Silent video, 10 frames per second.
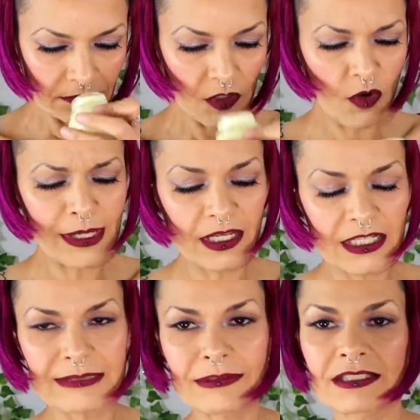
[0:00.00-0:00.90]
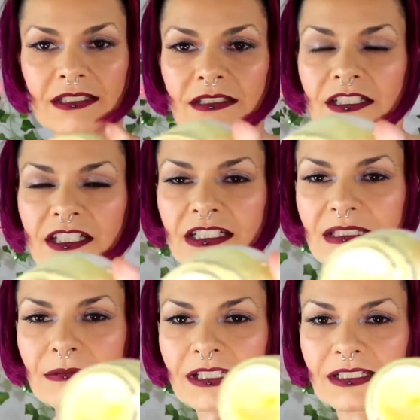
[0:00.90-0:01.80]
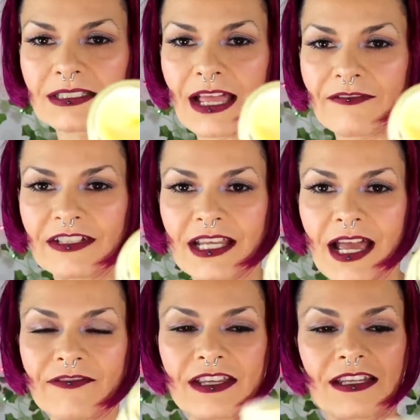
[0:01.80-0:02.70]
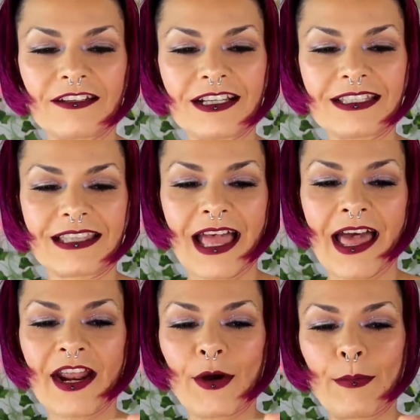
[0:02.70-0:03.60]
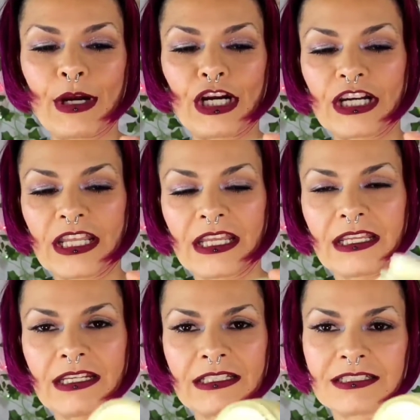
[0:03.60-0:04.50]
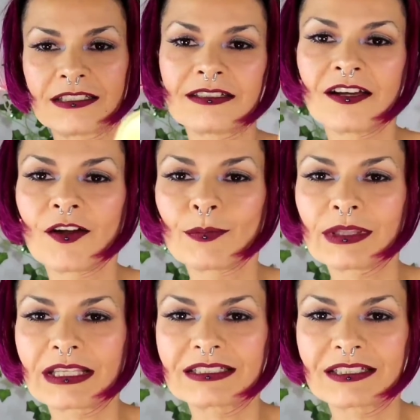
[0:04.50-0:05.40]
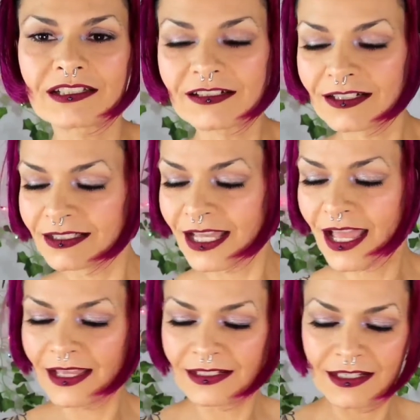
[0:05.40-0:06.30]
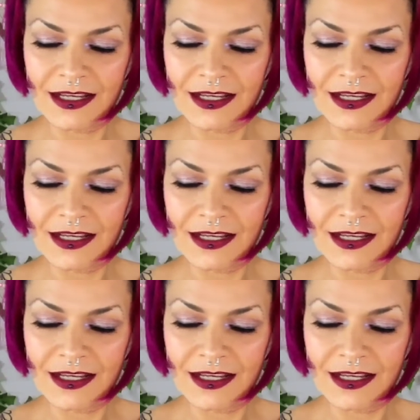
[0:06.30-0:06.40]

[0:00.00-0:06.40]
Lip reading: Oh my god, it smells delicious. It smells like a Laffy Taffy, and look at that, how pretty it is and all placed in there like that.